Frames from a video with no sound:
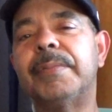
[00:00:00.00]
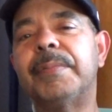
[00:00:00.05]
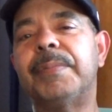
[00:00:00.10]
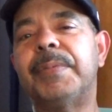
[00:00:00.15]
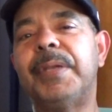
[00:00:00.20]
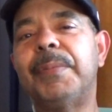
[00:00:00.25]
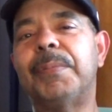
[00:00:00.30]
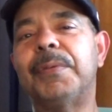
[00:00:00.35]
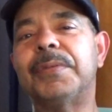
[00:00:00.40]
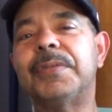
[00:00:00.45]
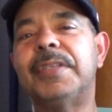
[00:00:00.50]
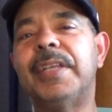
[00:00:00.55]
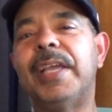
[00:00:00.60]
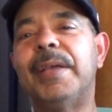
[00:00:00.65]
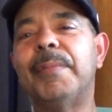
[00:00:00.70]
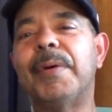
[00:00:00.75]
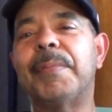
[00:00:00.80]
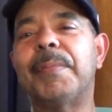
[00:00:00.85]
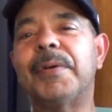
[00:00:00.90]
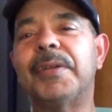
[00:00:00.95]
people's
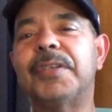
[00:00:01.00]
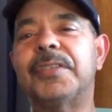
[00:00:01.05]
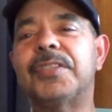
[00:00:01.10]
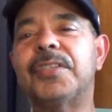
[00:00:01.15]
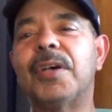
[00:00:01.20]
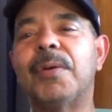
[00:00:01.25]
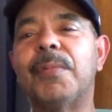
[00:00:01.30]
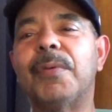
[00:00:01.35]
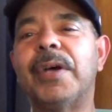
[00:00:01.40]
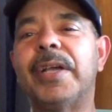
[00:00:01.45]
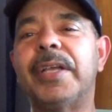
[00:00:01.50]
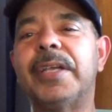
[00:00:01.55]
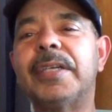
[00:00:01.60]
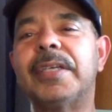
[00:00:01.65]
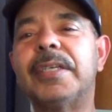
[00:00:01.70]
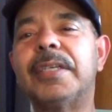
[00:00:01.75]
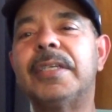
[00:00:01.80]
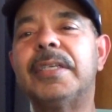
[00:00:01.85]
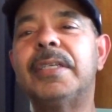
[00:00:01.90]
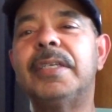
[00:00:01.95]
name up on the subway.
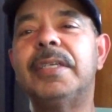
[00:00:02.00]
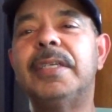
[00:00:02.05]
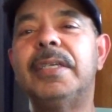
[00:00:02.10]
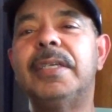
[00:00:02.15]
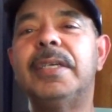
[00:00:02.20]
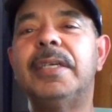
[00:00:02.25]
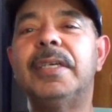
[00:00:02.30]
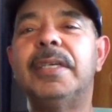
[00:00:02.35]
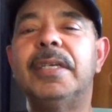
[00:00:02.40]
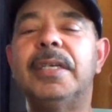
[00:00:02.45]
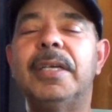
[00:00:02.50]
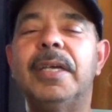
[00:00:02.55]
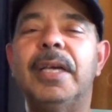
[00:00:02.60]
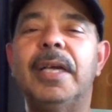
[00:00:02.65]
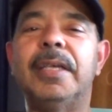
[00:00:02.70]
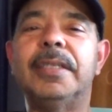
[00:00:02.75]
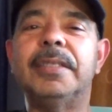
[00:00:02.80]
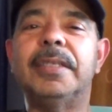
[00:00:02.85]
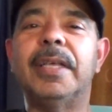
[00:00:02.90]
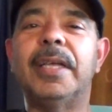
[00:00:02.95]

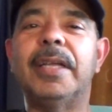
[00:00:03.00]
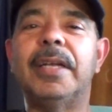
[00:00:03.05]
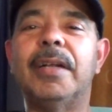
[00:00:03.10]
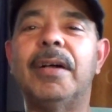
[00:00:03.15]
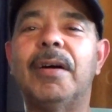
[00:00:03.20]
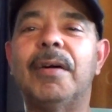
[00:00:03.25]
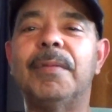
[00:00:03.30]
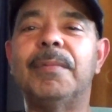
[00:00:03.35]
And then,